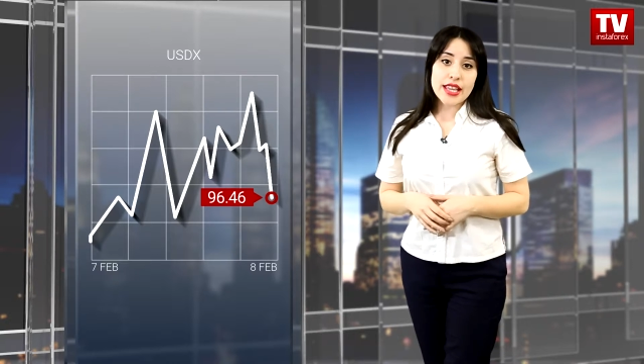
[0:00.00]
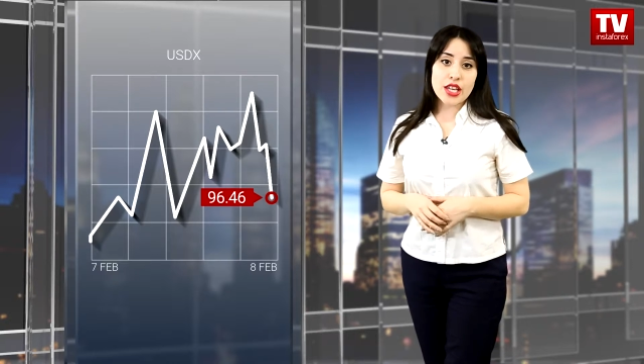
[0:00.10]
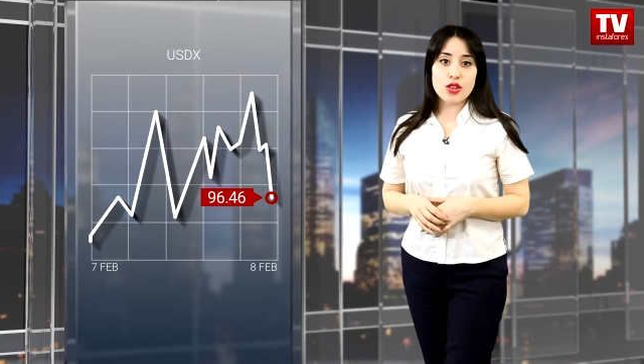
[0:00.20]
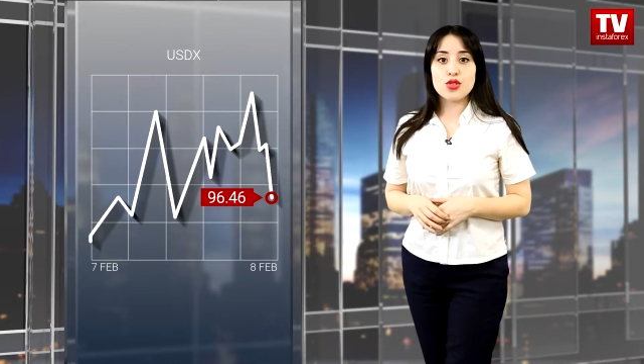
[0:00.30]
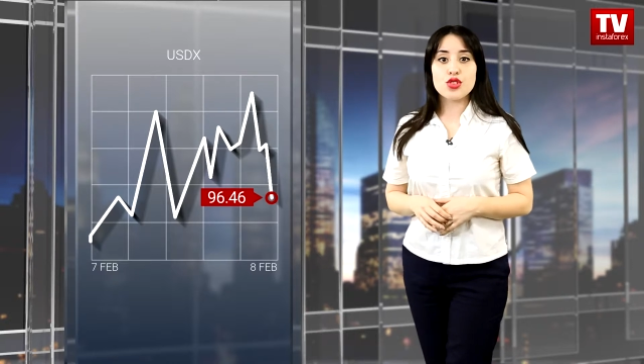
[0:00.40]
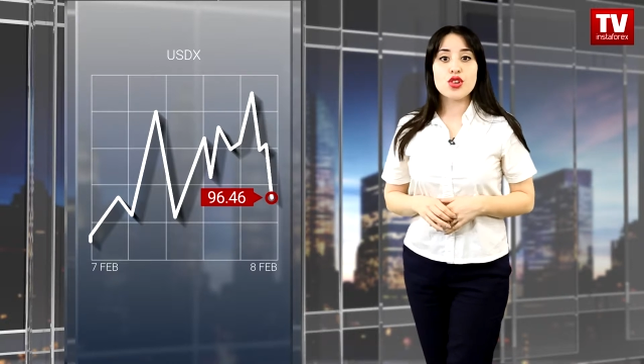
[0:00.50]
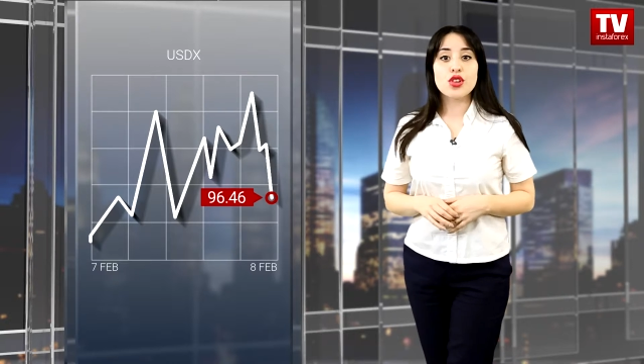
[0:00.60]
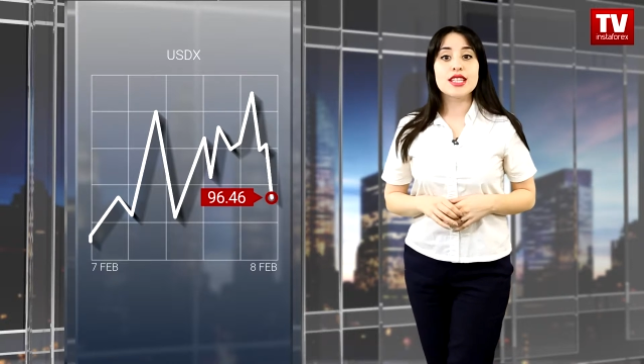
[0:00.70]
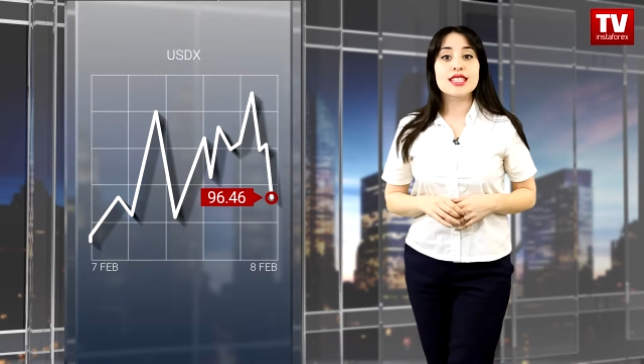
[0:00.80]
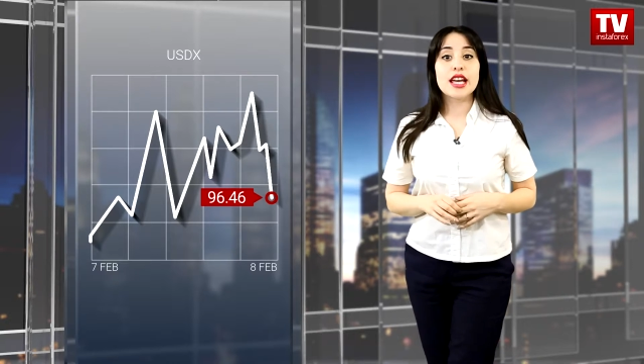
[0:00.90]
The US
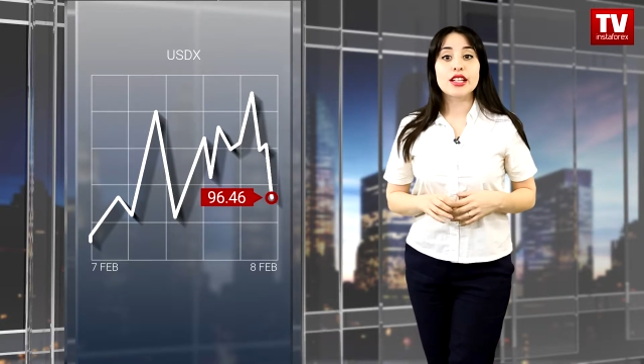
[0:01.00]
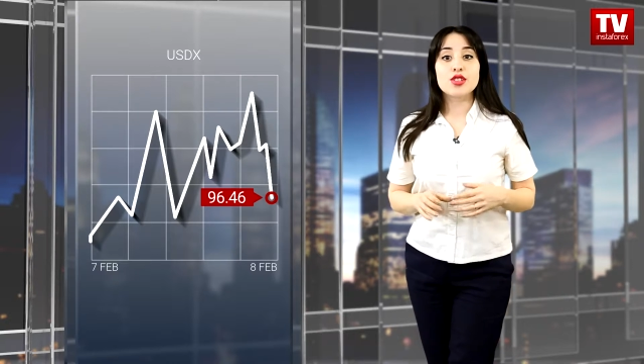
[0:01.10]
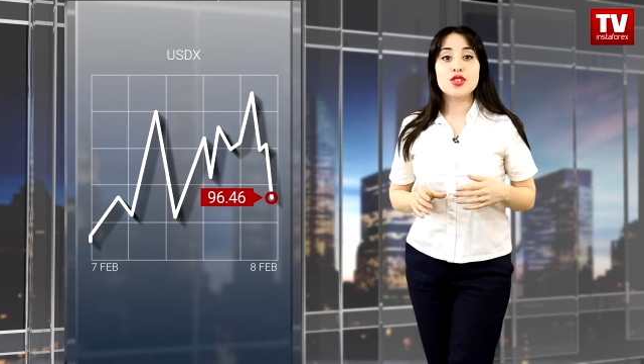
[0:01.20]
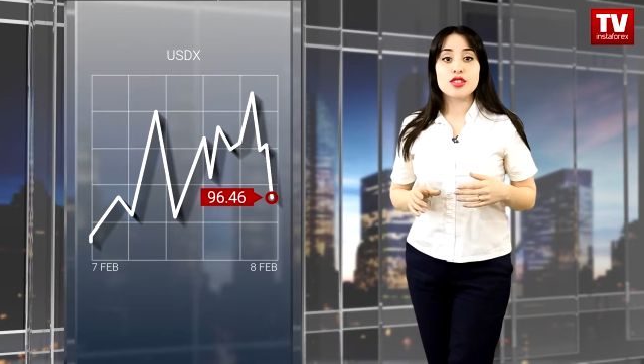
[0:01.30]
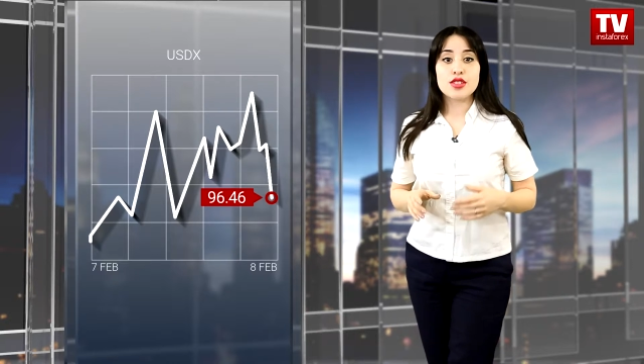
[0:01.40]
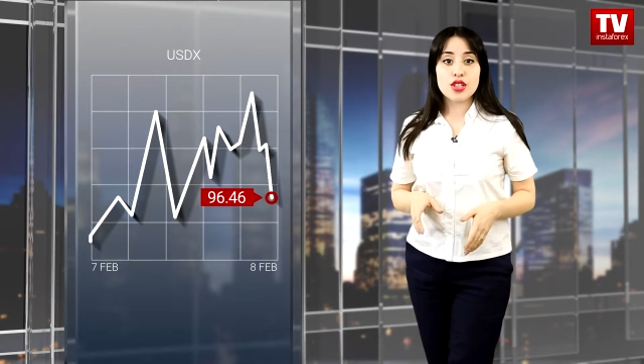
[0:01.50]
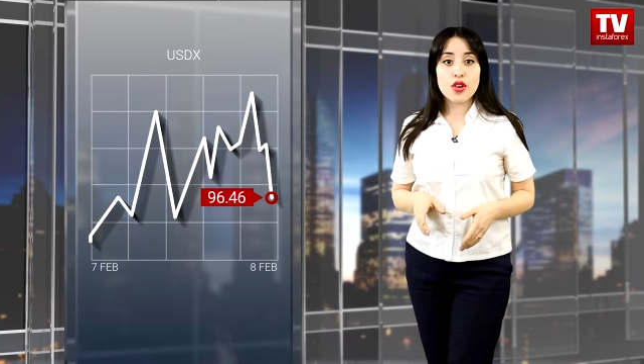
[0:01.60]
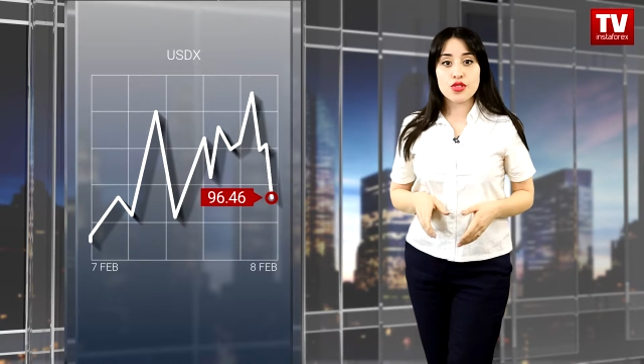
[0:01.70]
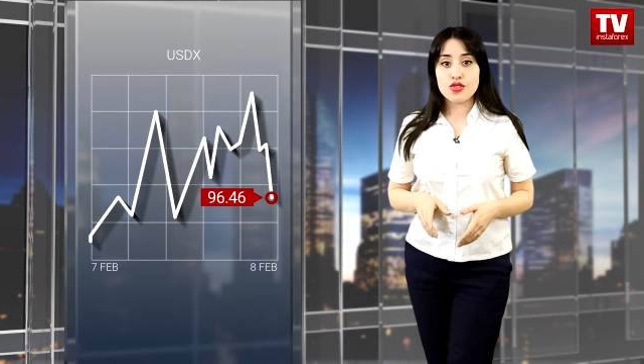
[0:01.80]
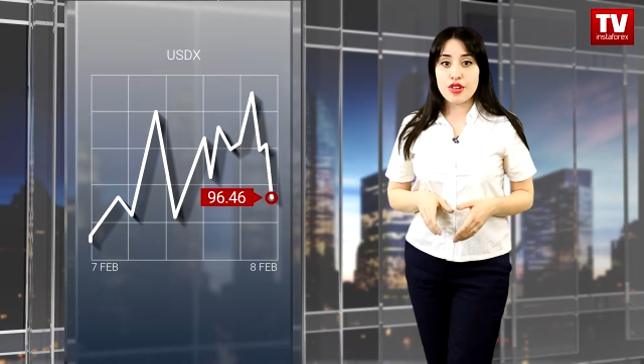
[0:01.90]
dollar is likely to
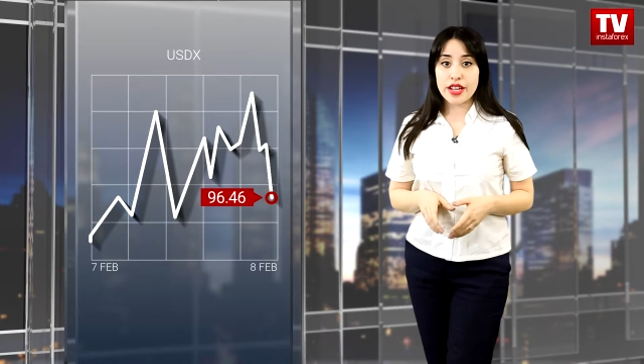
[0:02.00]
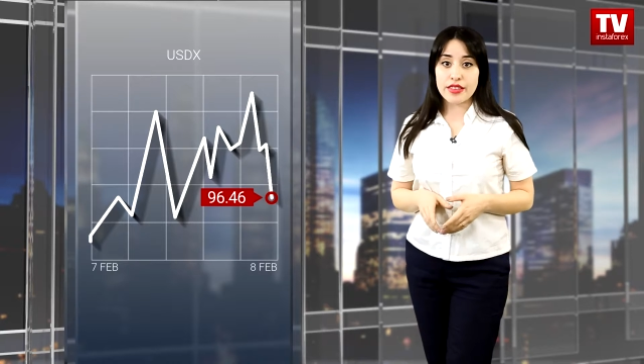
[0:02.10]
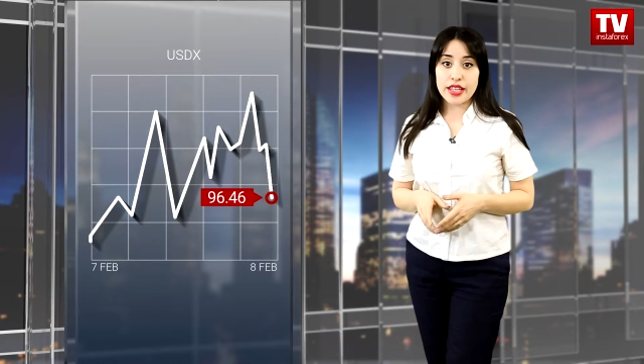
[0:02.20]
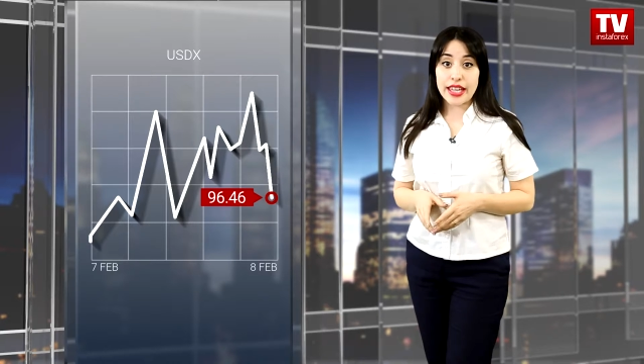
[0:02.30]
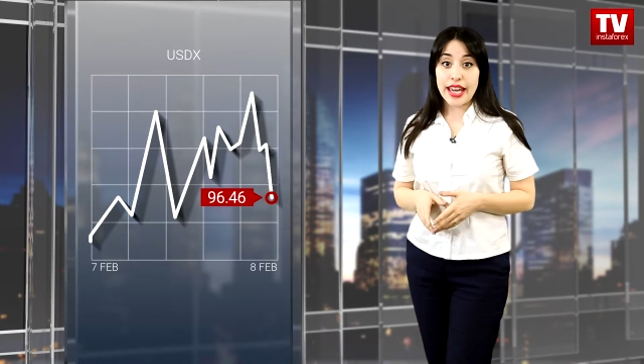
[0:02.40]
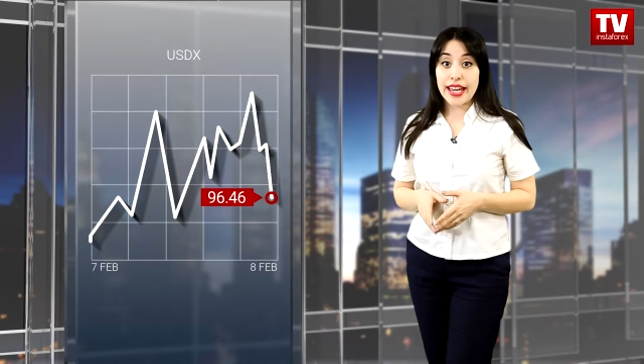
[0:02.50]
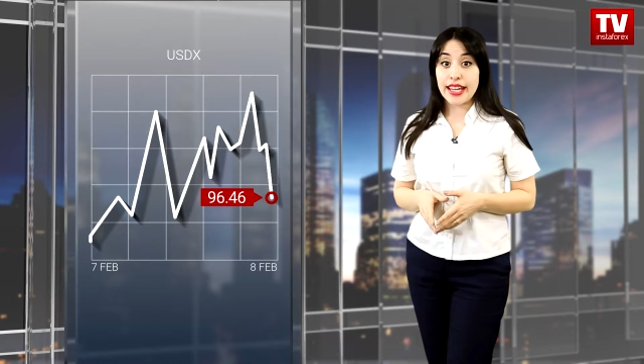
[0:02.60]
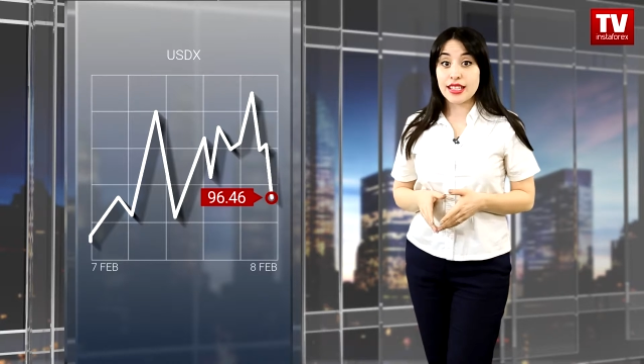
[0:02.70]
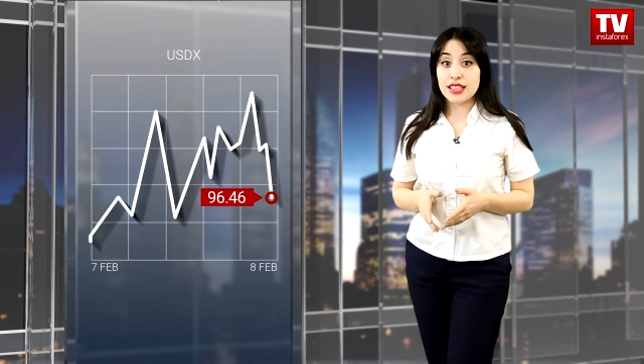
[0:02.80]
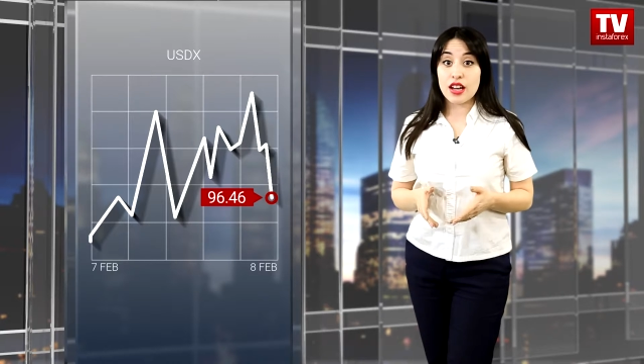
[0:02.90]
assert strength
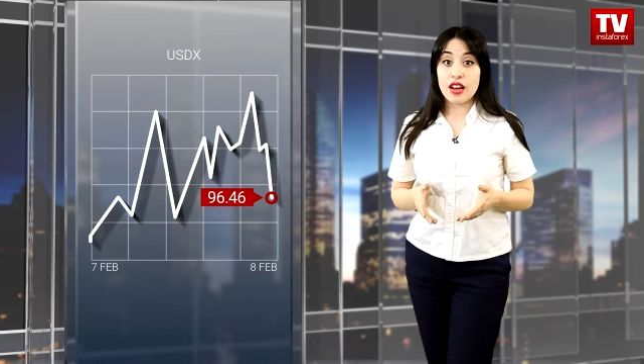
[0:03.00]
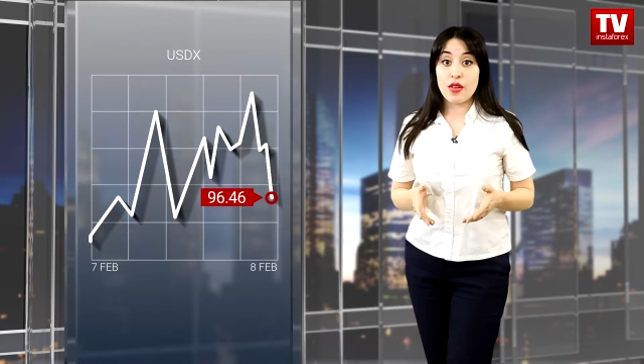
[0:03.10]
again